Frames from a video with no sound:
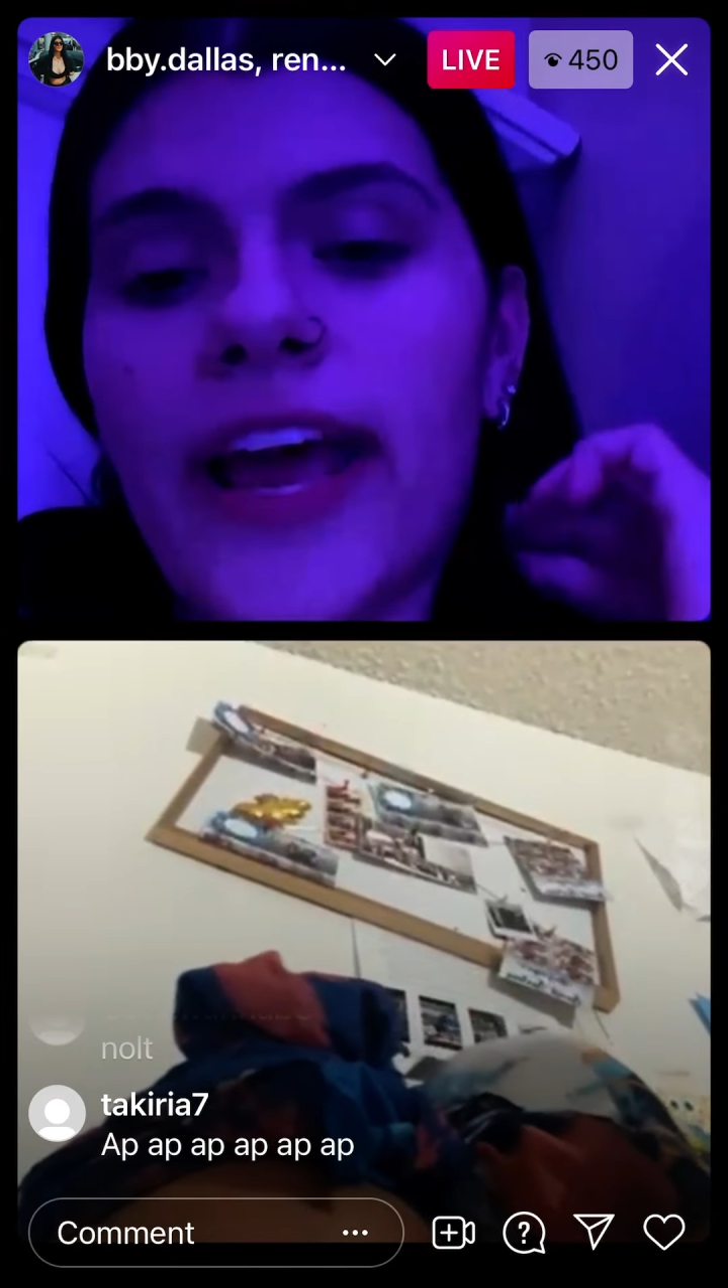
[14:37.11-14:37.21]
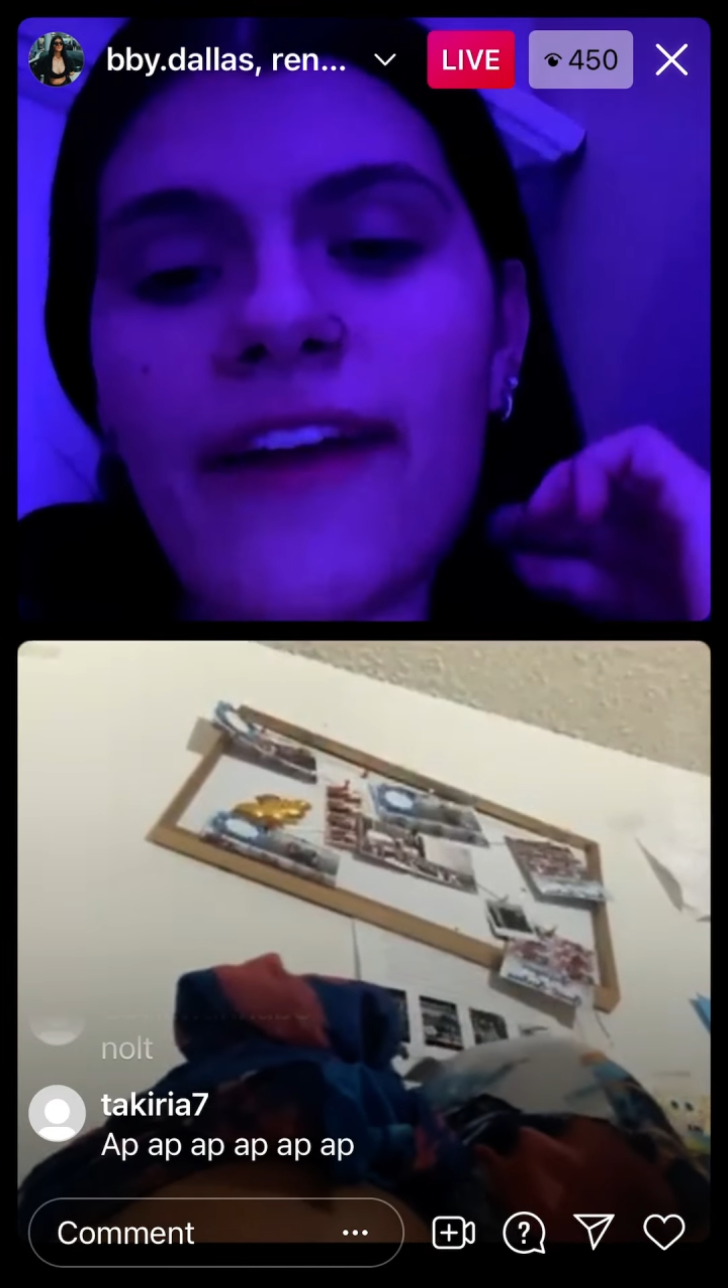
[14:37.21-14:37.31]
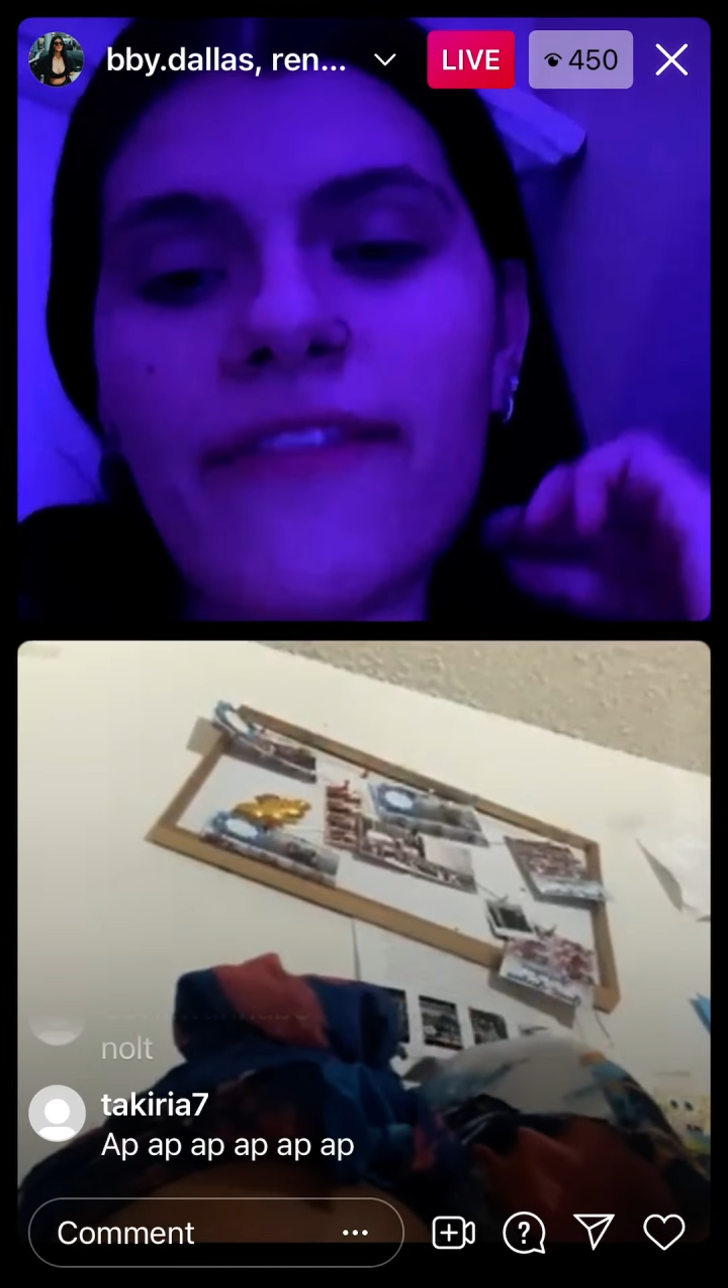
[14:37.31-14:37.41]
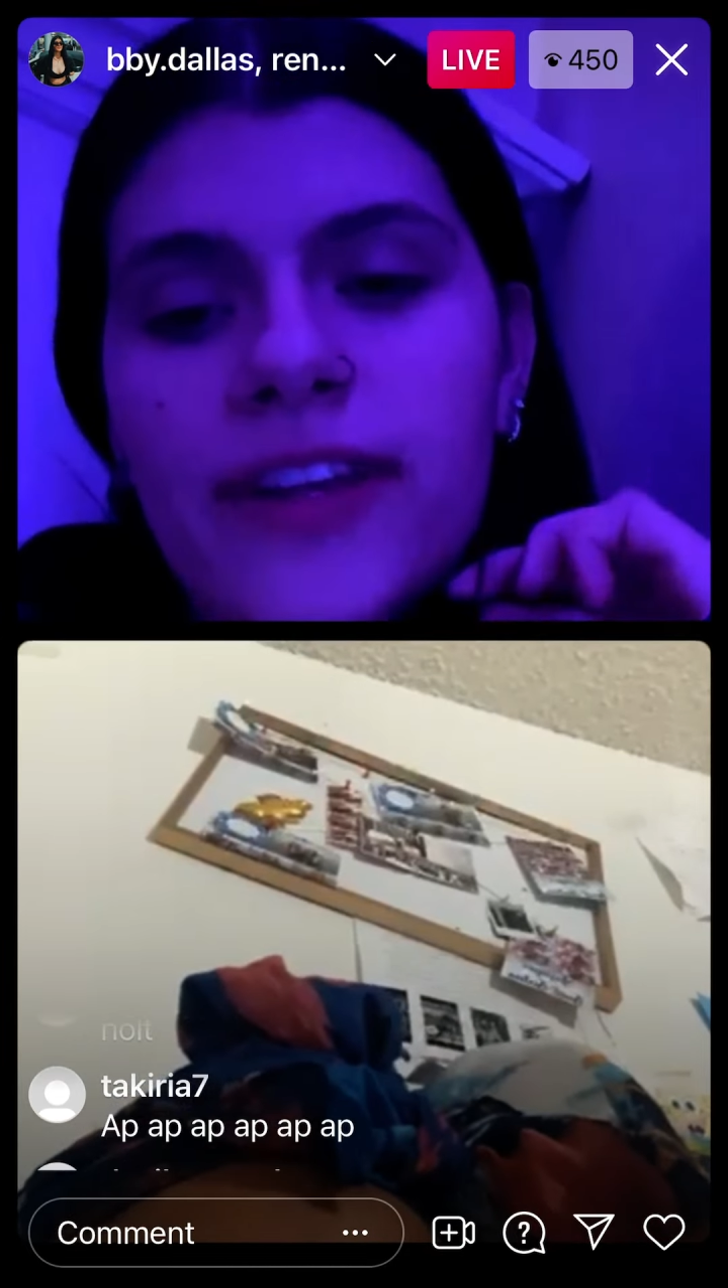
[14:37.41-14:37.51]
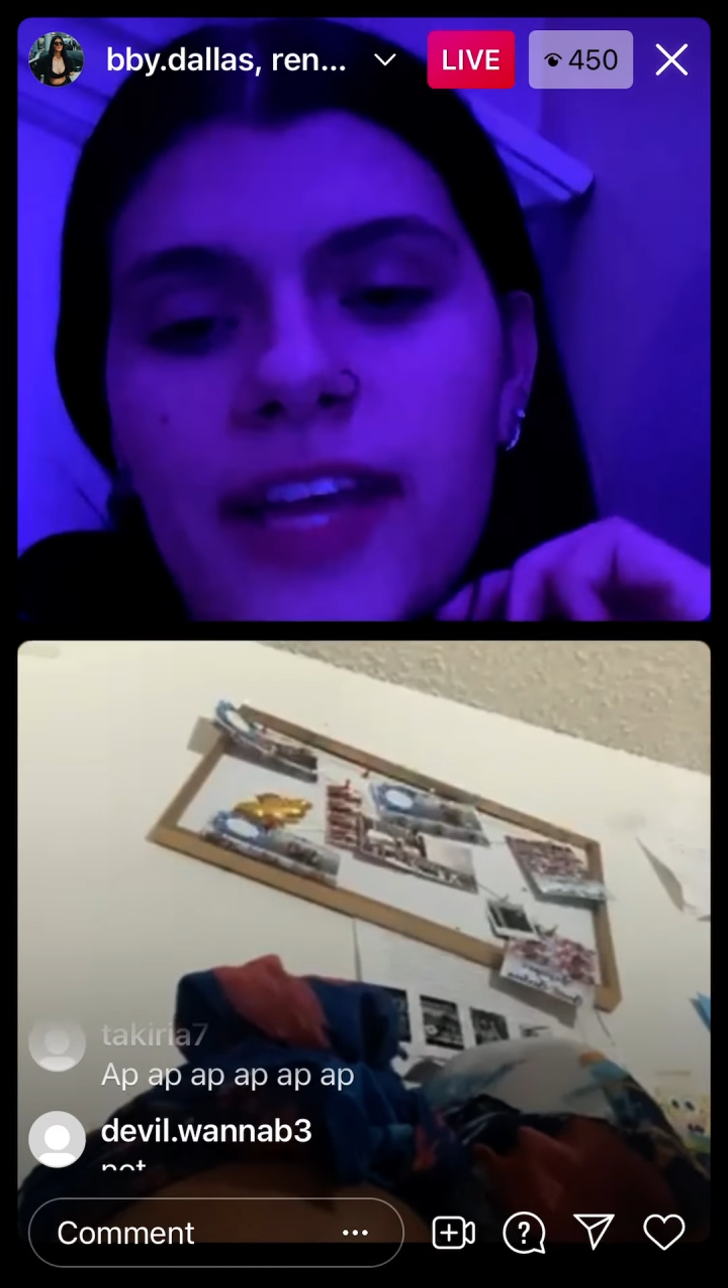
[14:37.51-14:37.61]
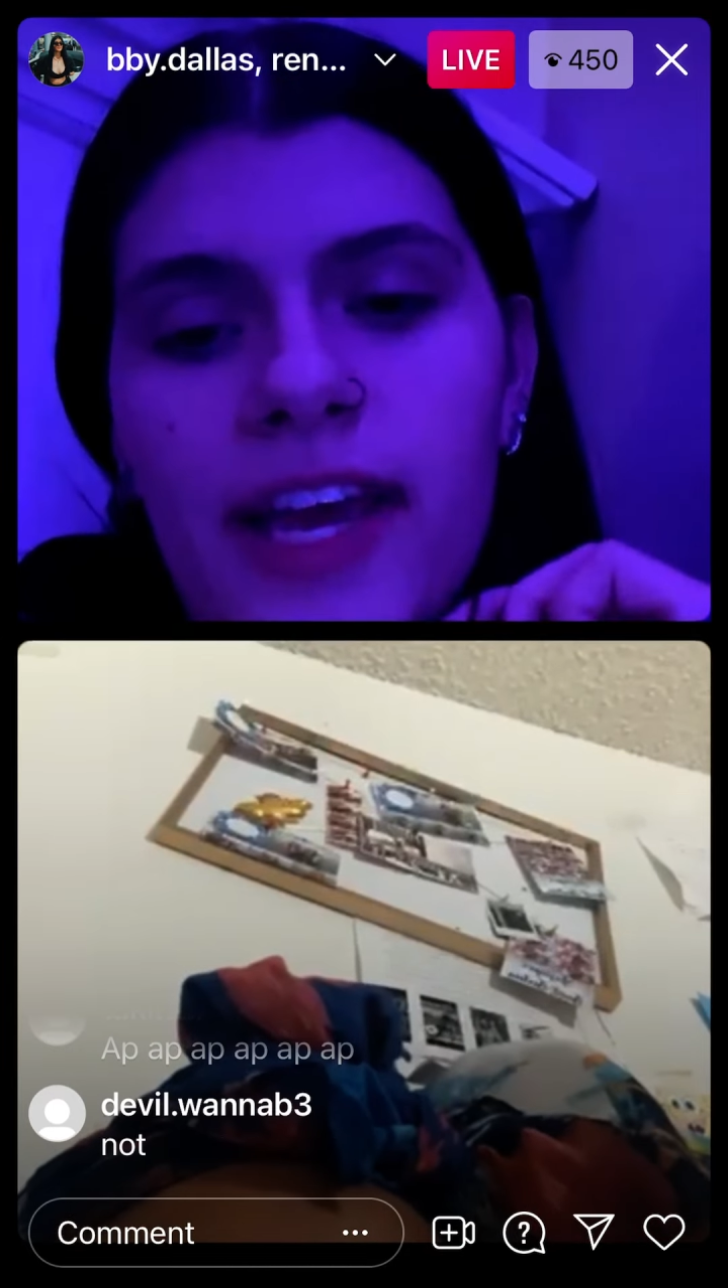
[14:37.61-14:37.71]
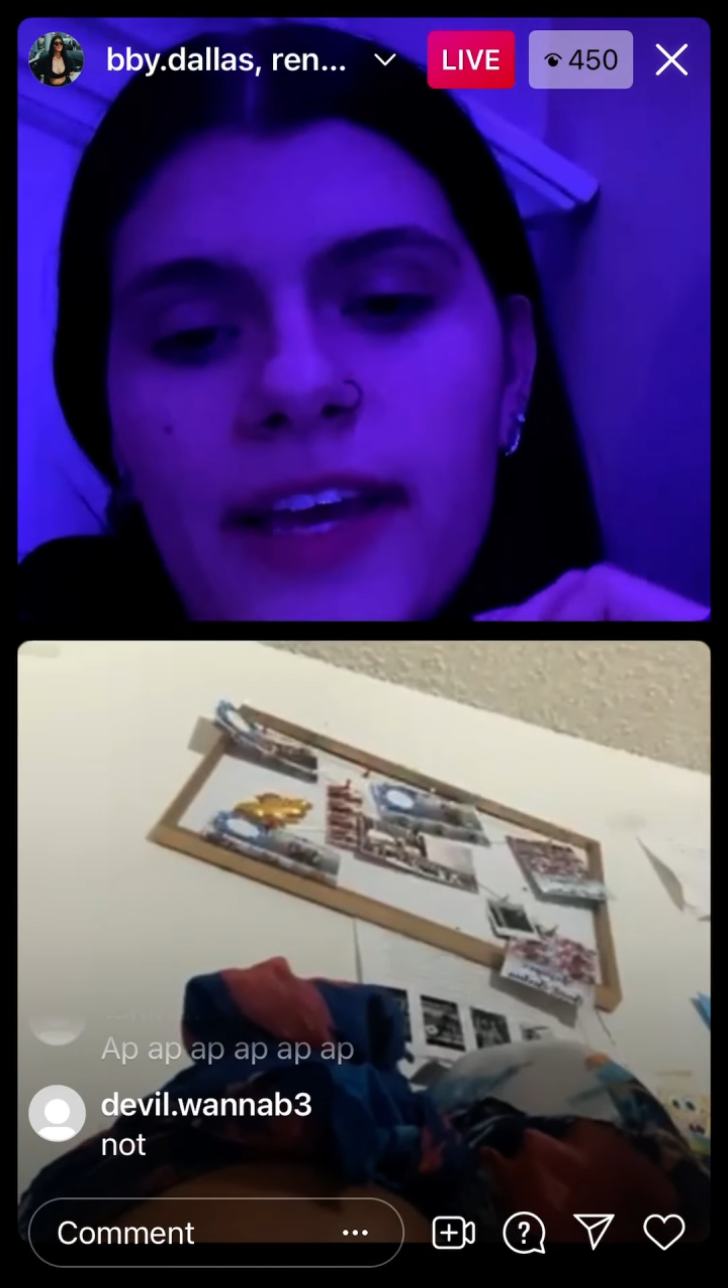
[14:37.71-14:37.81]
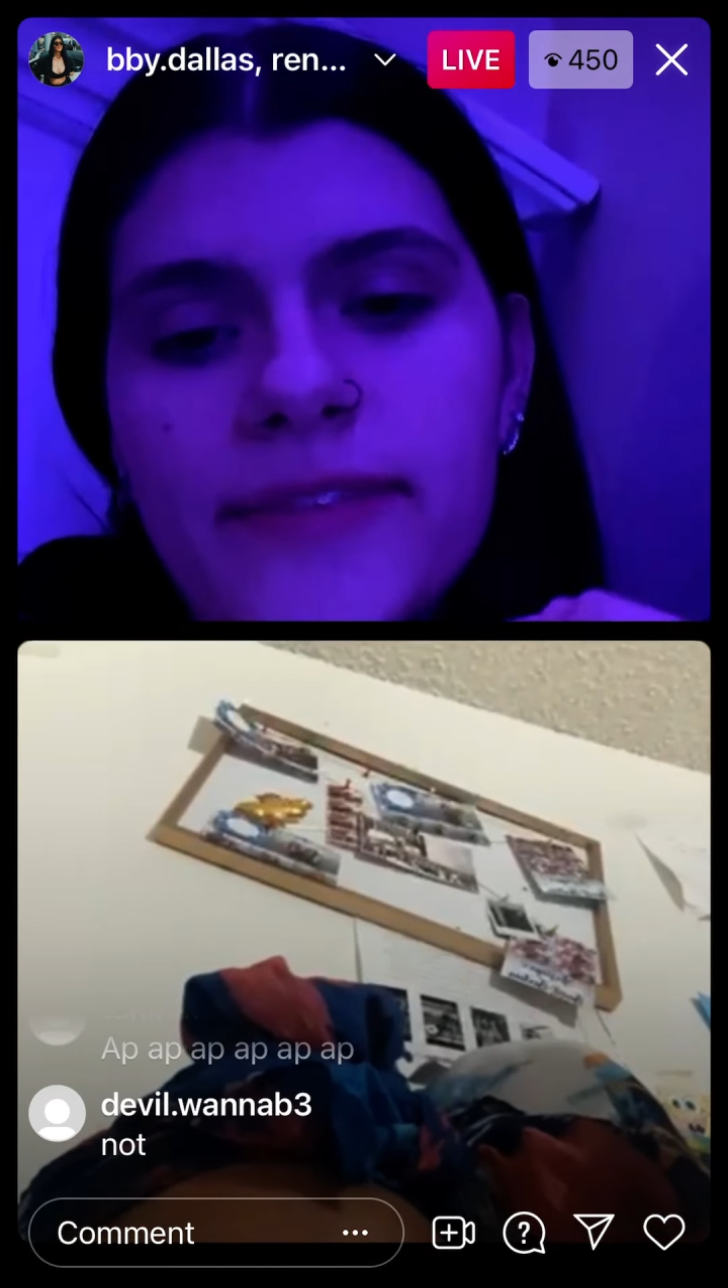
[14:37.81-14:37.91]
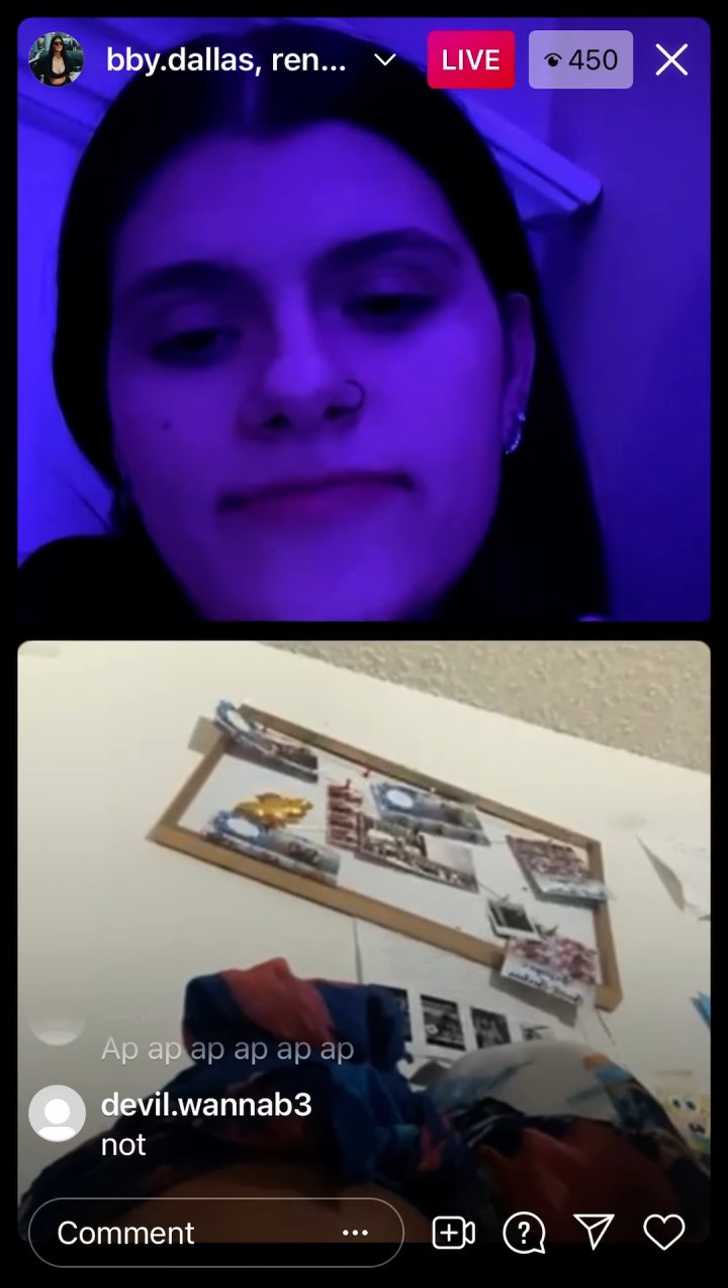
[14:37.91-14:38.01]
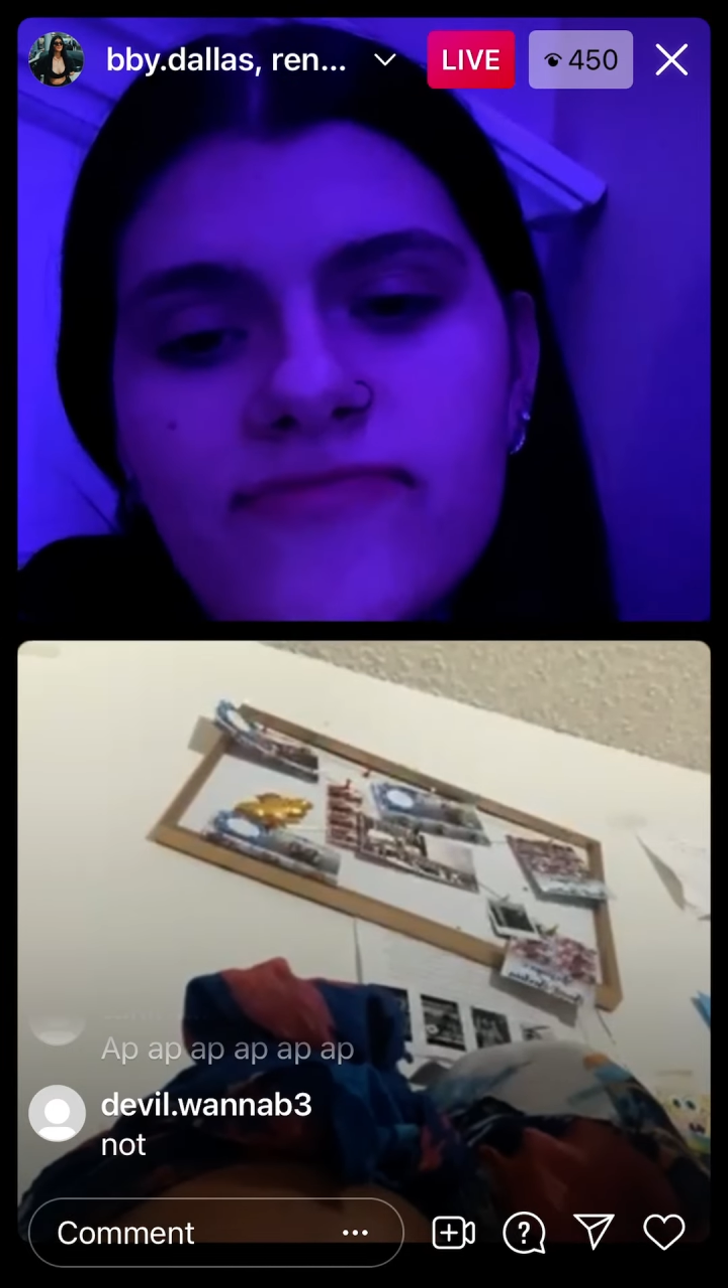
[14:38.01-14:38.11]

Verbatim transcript: everything.